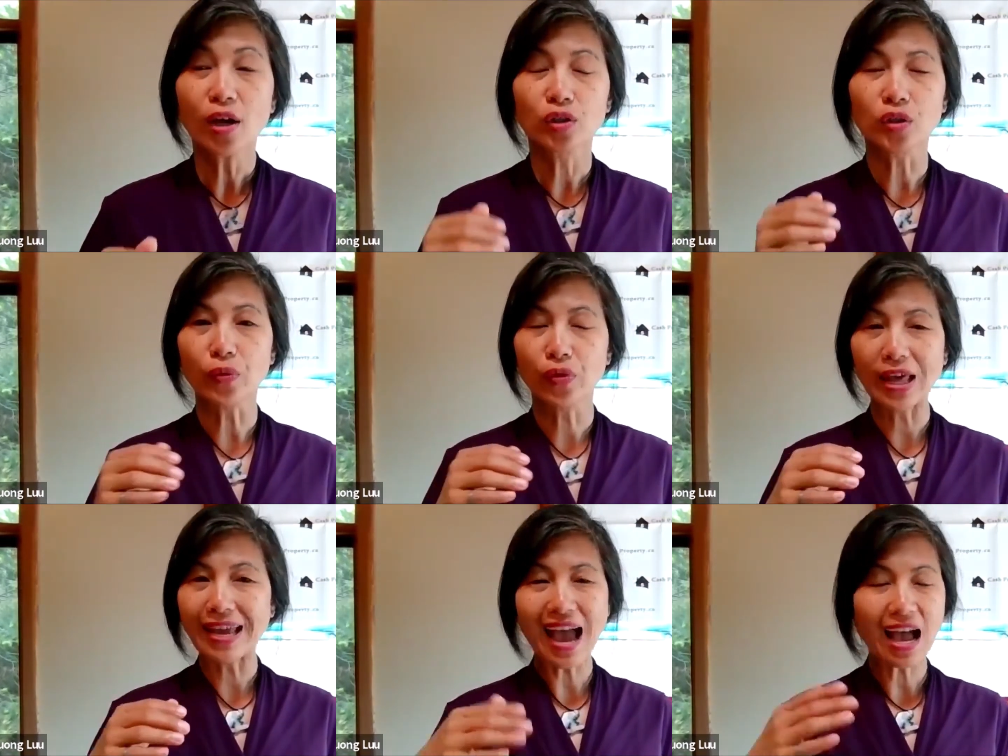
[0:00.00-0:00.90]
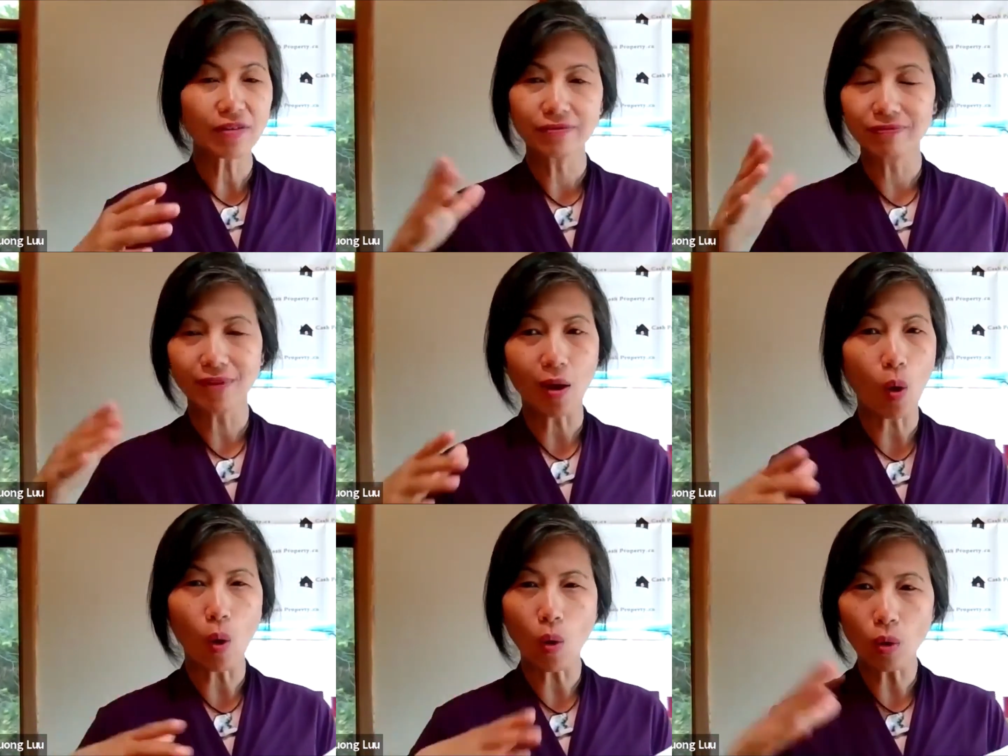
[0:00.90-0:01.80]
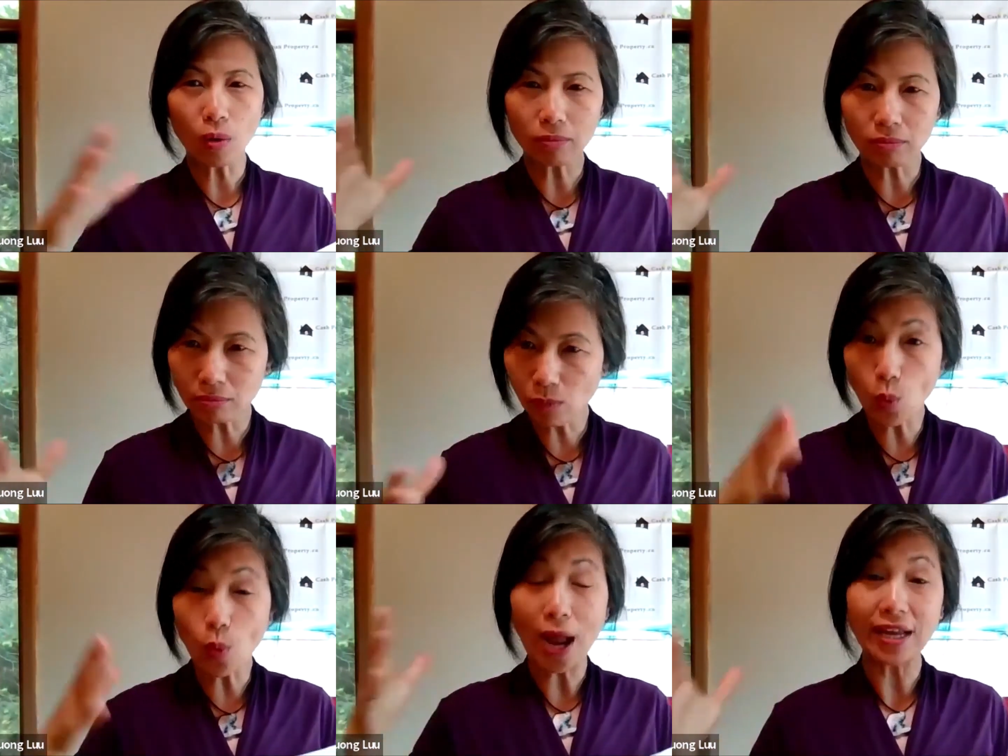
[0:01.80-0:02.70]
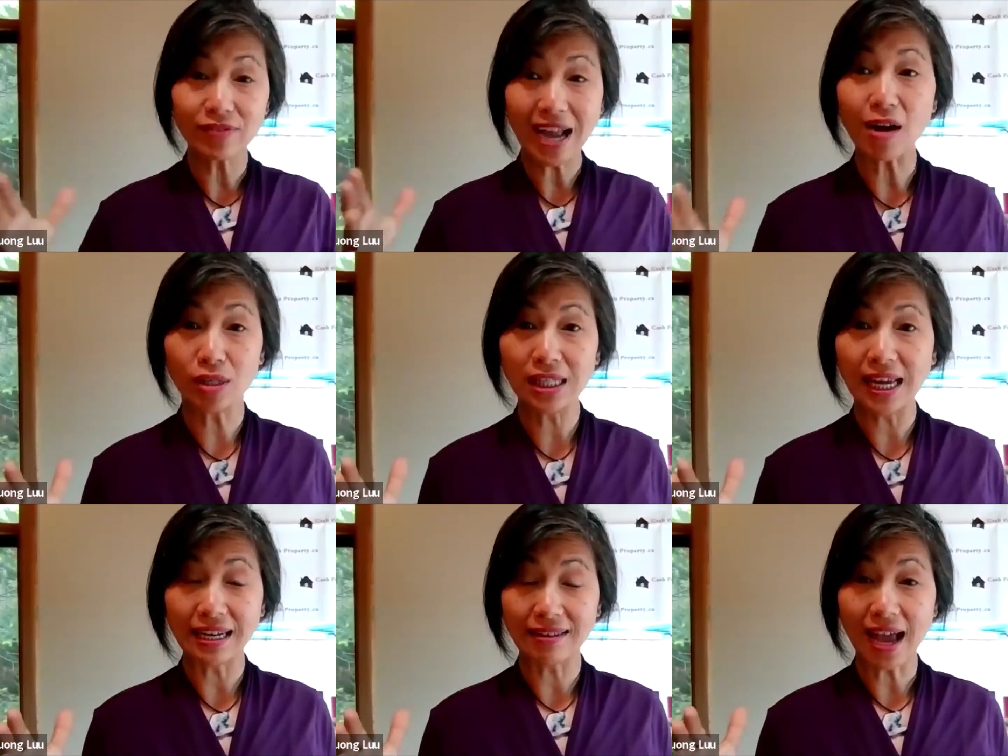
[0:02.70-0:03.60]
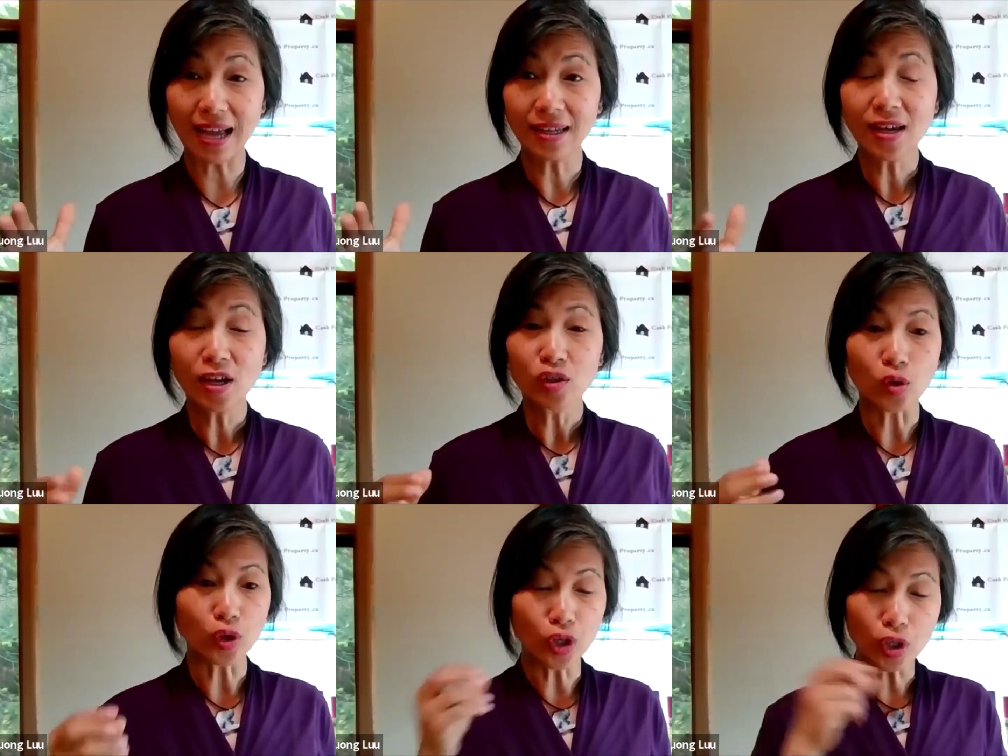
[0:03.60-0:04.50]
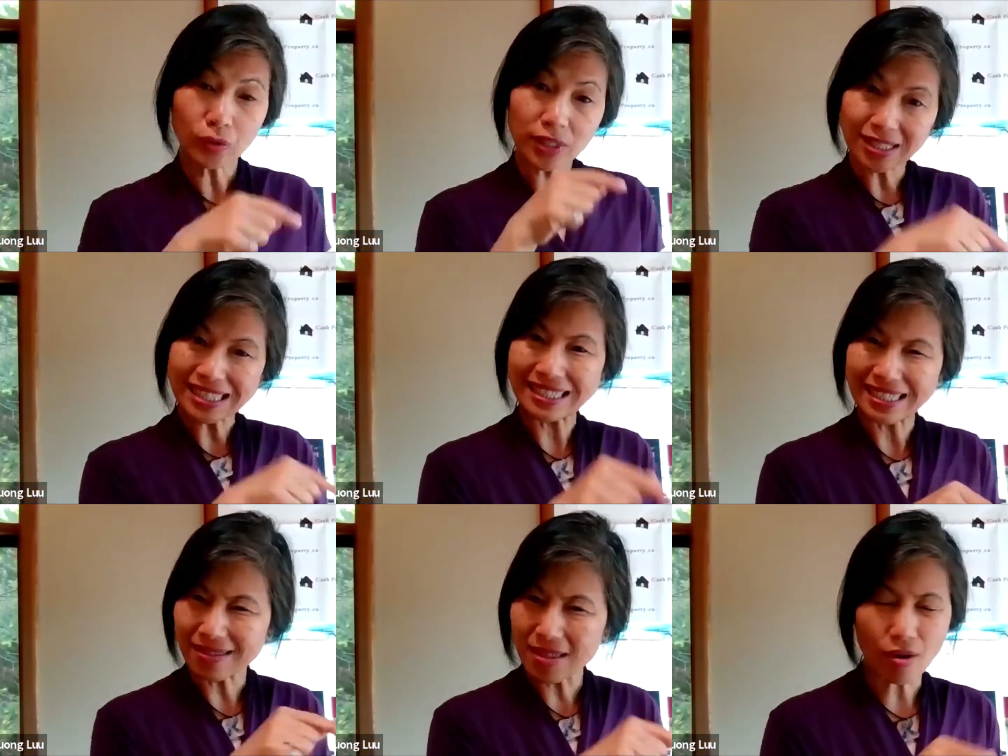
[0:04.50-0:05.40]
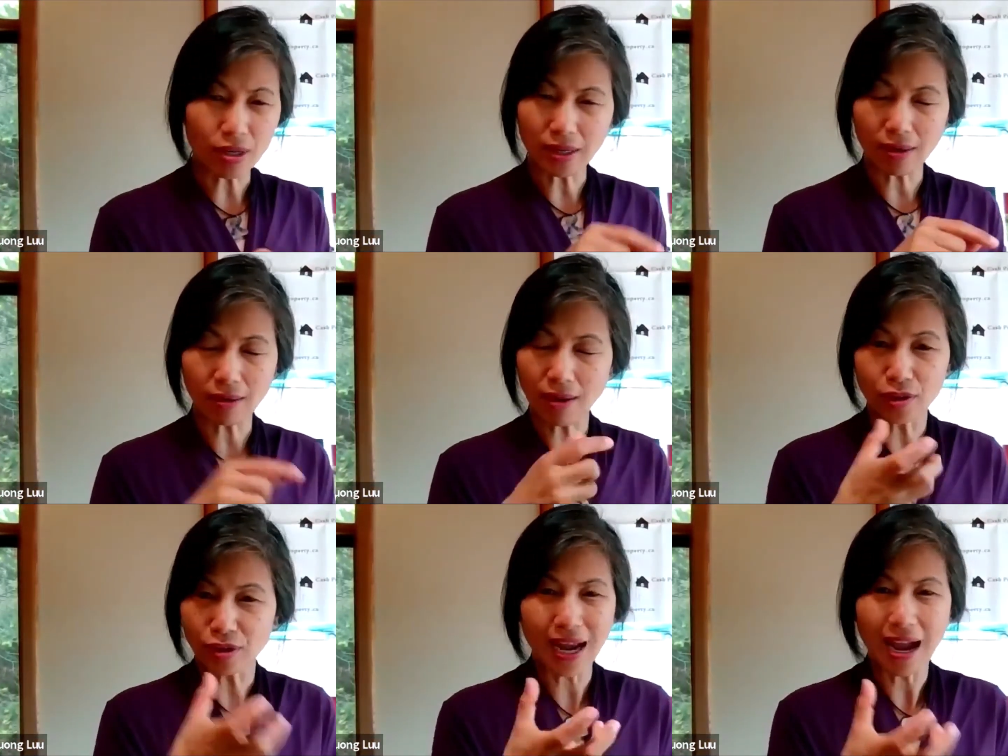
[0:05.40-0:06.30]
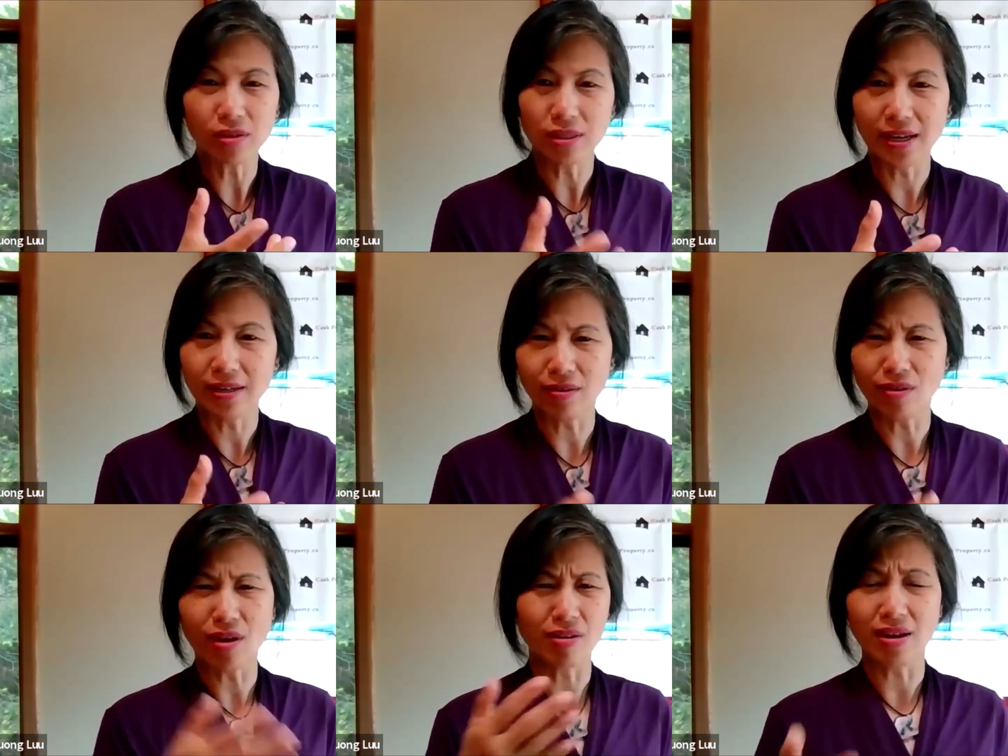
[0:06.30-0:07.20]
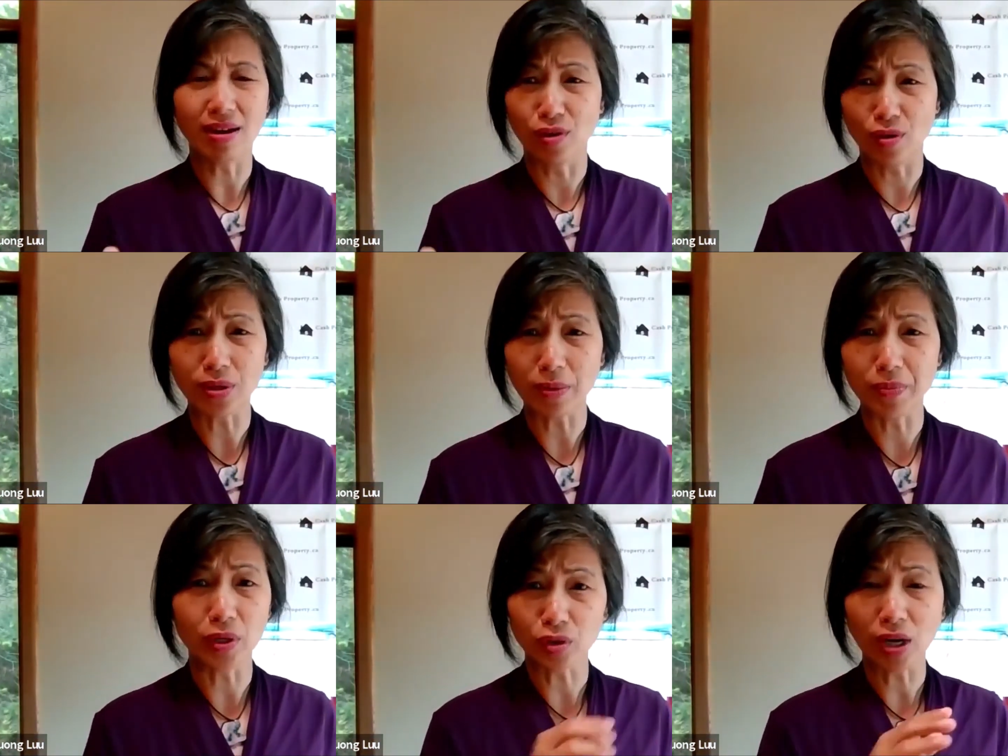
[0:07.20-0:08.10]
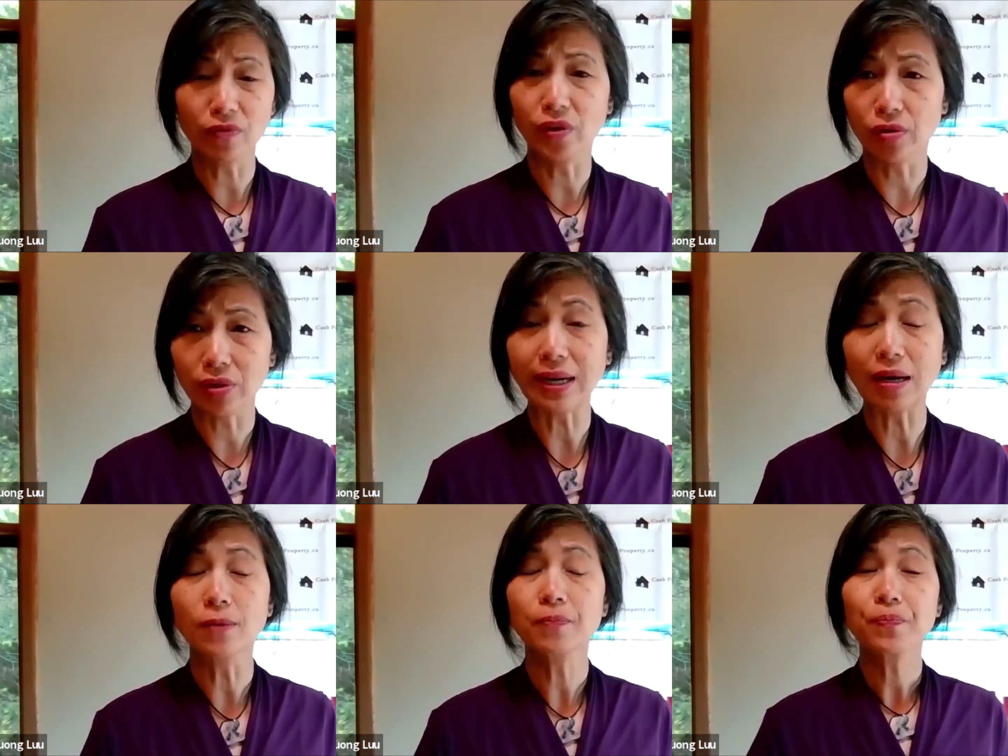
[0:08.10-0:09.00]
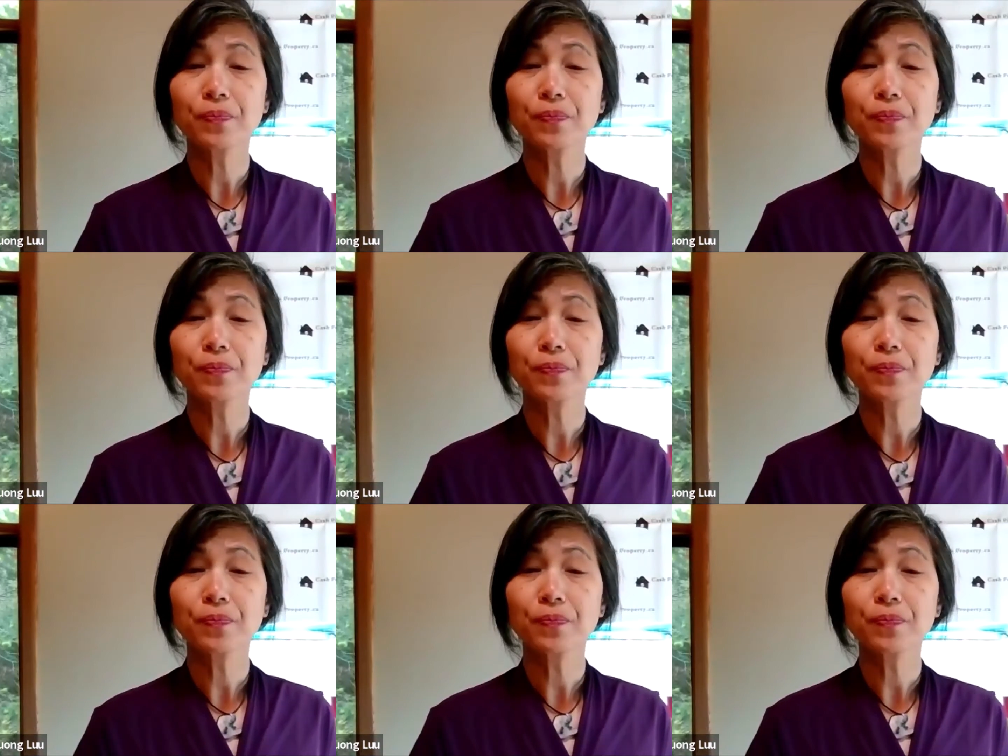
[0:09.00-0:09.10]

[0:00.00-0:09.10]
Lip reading: So they have a whole way of calculating that. So you don't need to sit there on your calculator or on your own computer trying to figure that out.